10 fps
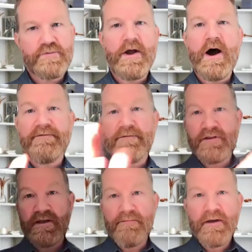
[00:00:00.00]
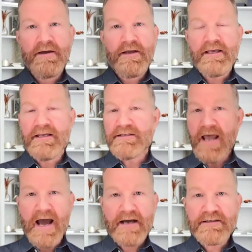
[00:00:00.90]
We offered them easy
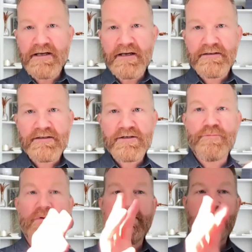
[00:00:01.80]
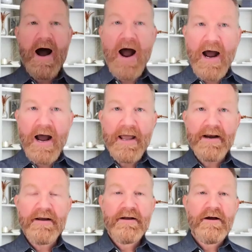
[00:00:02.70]
access to provide